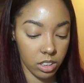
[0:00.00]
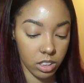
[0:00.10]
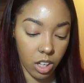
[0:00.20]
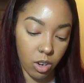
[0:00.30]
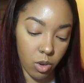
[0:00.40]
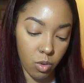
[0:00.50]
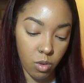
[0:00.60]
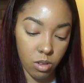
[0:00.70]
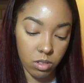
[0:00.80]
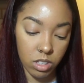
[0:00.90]
So
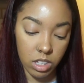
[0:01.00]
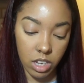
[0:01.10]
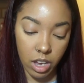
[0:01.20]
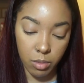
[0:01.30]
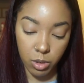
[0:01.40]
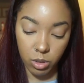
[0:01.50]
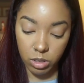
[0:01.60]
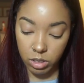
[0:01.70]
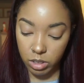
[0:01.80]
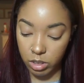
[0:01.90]
today I'm
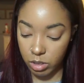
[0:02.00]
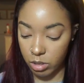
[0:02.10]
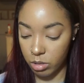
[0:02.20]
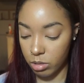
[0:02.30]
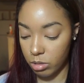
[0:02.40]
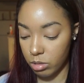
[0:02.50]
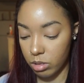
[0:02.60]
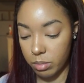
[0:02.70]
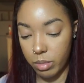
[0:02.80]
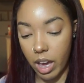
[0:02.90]
going to
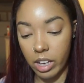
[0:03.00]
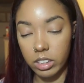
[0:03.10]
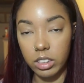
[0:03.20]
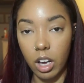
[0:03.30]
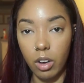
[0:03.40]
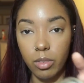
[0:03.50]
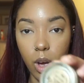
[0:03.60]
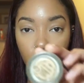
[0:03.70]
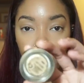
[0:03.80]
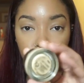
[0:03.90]
use MAC Soft
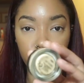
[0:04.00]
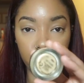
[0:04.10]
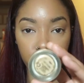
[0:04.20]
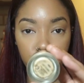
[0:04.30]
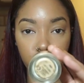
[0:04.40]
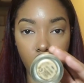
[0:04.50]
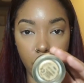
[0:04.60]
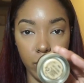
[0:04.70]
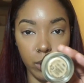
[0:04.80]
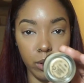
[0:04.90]
Ochre
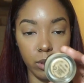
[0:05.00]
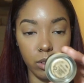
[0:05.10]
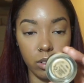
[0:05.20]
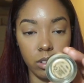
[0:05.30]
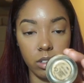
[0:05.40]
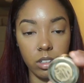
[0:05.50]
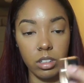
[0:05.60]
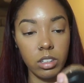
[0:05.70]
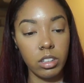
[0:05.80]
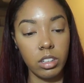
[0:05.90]
Primer.
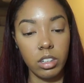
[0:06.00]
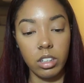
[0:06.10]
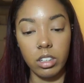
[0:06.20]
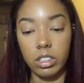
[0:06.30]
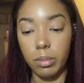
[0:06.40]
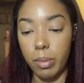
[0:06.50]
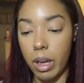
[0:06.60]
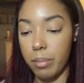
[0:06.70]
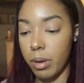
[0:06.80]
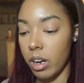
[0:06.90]
It's a
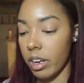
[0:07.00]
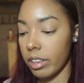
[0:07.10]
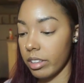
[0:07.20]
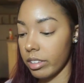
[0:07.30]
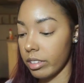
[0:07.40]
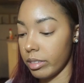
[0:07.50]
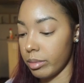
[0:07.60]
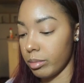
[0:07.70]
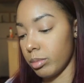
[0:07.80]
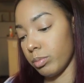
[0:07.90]
paint pot,
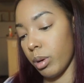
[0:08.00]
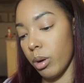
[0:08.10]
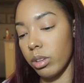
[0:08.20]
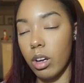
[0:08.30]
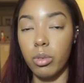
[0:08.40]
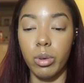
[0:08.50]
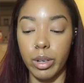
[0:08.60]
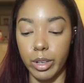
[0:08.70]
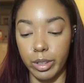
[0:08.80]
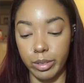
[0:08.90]
Pro Long
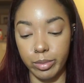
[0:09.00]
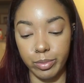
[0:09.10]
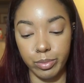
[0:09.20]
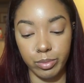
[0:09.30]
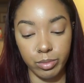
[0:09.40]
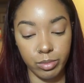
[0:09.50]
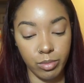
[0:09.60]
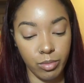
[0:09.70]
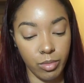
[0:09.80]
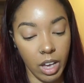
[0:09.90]
Wear.
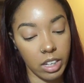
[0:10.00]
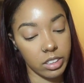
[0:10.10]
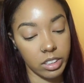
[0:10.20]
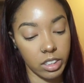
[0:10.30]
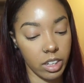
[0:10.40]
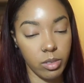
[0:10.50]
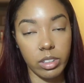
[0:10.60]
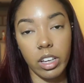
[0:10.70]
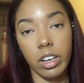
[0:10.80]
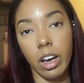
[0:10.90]
I just said
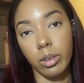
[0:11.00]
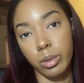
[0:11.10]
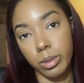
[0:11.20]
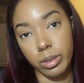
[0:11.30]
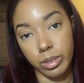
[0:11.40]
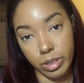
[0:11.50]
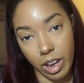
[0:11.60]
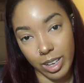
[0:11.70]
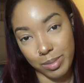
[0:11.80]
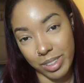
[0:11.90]
everything out of order.
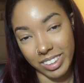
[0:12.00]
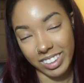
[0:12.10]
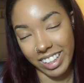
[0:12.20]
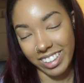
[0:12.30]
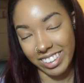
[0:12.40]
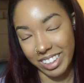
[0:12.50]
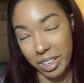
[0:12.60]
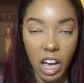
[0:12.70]
How you supposed to say it on there?